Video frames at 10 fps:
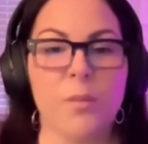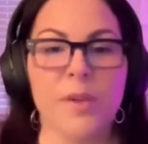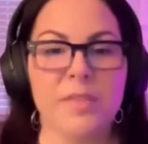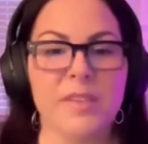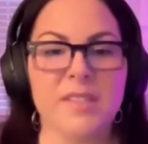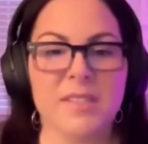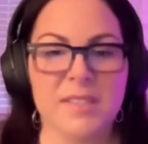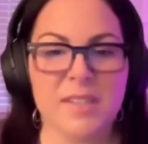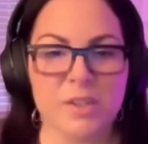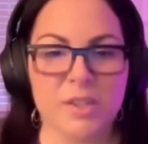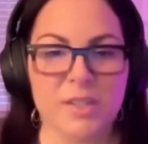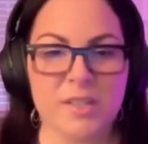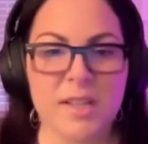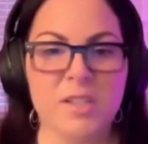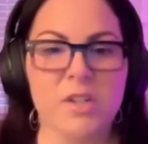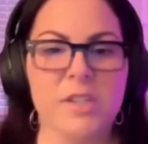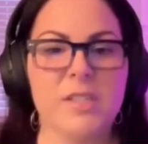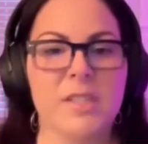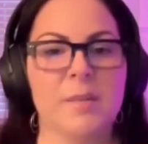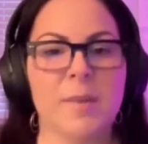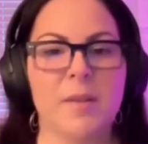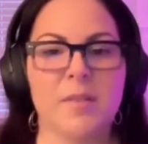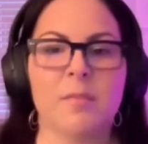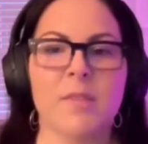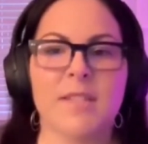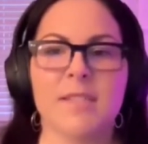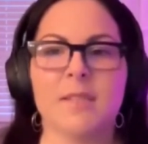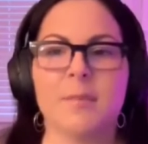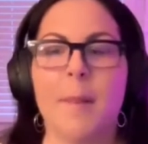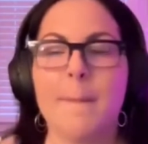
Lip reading: with these sensations and starting to think about them less as